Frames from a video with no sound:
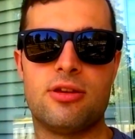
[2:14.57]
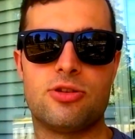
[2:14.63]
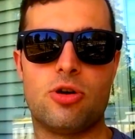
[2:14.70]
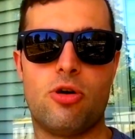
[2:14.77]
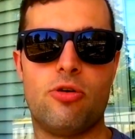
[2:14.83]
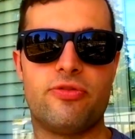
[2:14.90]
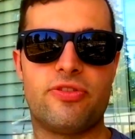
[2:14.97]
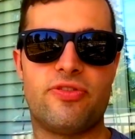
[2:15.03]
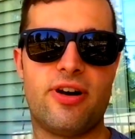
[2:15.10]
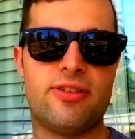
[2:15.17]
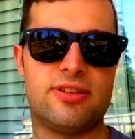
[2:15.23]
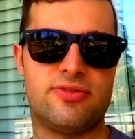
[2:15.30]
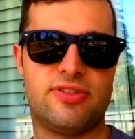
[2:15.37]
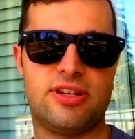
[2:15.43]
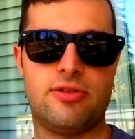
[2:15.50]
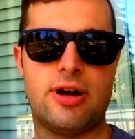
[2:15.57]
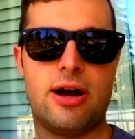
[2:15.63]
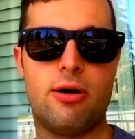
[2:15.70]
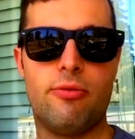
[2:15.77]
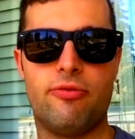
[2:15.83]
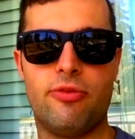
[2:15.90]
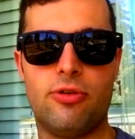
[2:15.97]
So I hope you found this video
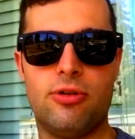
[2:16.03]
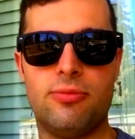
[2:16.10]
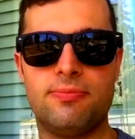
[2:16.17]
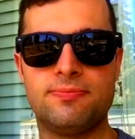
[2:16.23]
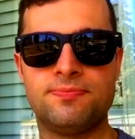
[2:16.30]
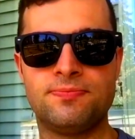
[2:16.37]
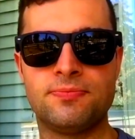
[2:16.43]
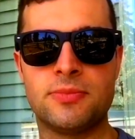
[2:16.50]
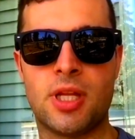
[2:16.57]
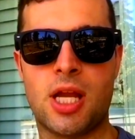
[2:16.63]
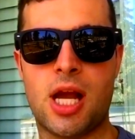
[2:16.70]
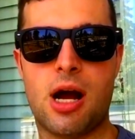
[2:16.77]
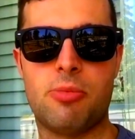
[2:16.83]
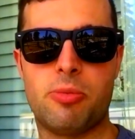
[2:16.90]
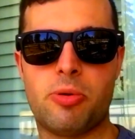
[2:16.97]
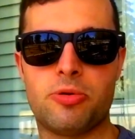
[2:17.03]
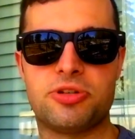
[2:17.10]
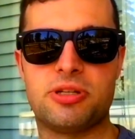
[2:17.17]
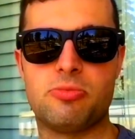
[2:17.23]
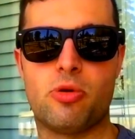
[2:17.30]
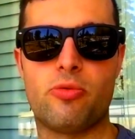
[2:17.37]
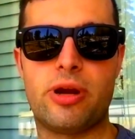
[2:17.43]
helpful. I'll be
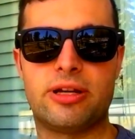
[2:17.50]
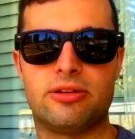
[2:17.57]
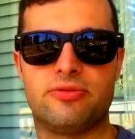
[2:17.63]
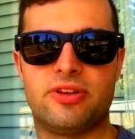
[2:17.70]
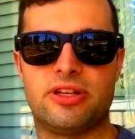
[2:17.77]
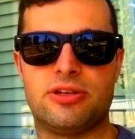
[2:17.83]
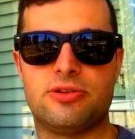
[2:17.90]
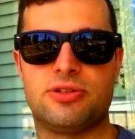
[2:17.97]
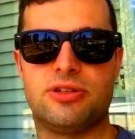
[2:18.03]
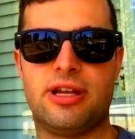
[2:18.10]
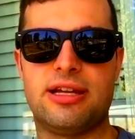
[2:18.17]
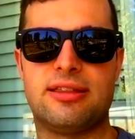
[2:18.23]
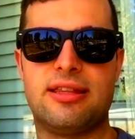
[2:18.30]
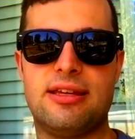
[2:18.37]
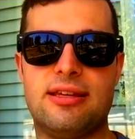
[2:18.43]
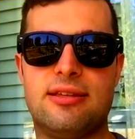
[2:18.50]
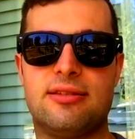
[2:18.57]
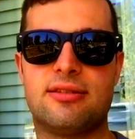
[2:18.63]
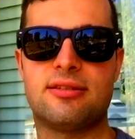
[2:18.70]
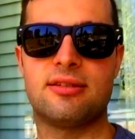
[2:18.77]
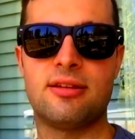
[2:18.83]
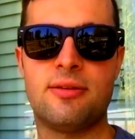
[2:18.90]
posting more regular videos like
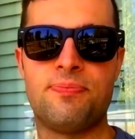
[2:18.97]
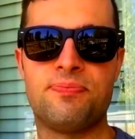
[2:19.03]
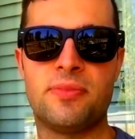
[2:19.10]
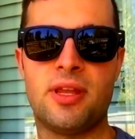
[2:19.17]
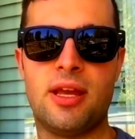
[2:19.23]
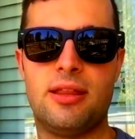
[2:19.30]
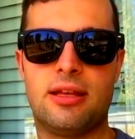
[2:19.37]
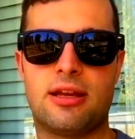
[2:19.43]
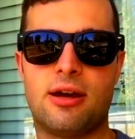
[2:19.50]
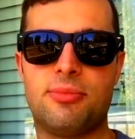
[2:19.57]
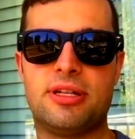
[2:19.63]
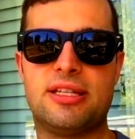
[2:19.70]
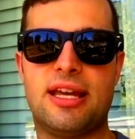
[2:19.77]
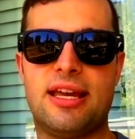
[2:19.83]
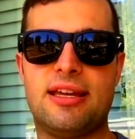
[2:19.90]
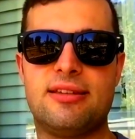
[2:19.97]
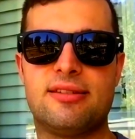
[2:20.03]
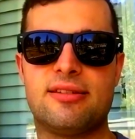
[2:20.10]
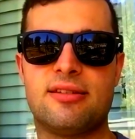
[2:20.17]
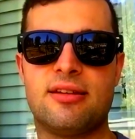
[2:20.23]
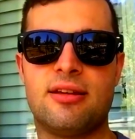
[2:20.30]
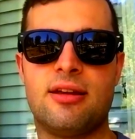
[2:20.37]
these in the coming
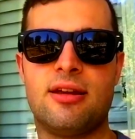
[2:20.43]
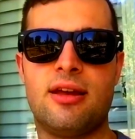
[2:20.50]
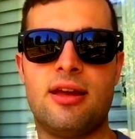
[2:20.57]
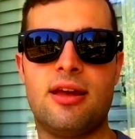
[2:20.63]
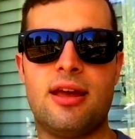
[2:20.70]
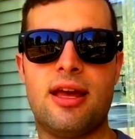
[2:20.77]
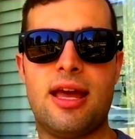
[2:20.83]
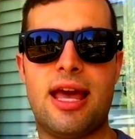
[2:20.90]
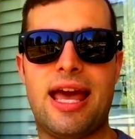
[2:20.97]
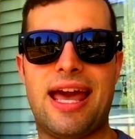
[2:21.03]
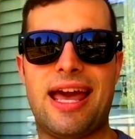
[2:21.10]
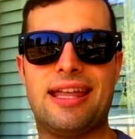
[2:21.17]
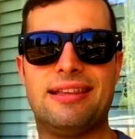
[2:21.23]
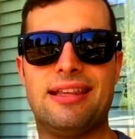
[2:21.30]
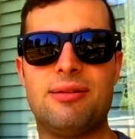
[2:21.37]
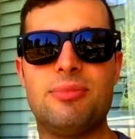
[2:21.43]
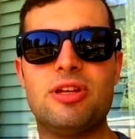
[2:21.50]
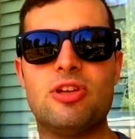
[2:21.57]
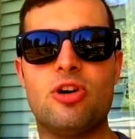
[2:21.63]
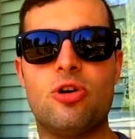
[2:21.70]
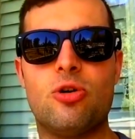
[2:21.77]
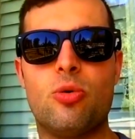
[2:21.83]
days. And let me
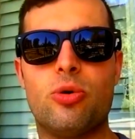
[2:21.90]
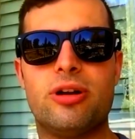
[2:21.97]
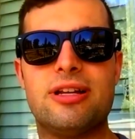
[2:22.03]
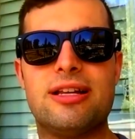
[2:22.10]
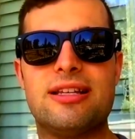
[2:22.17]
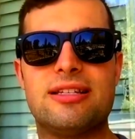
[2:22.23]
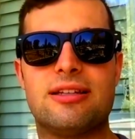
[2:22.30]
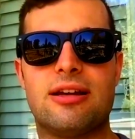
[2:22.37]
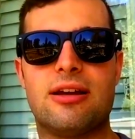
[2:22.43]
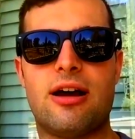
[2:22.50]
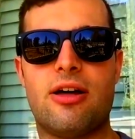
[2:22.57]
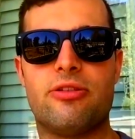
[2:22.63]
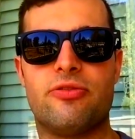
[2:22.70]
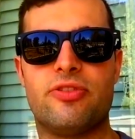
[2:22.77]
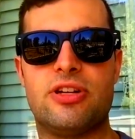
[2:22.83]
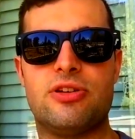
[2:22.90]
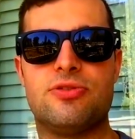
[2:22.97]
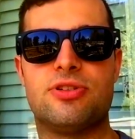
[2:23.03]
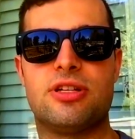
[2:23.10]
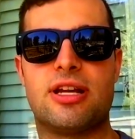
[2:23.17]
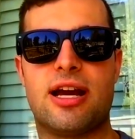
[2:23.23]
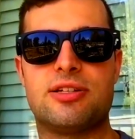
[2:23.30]
know what it is, other
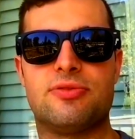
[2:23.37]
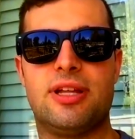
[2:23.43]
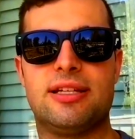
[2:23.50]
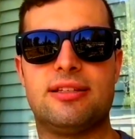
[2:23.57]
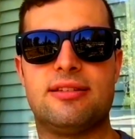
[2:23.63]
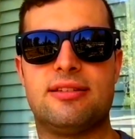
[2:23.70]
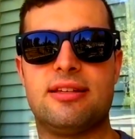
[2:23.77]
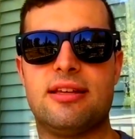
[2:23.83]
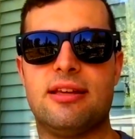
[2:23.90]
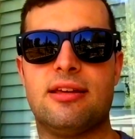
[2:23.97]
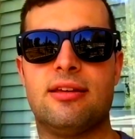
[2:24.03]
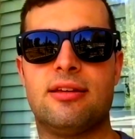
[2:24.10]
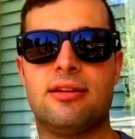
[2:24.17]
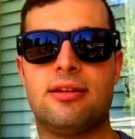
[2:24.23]
videos that you guys would like to see.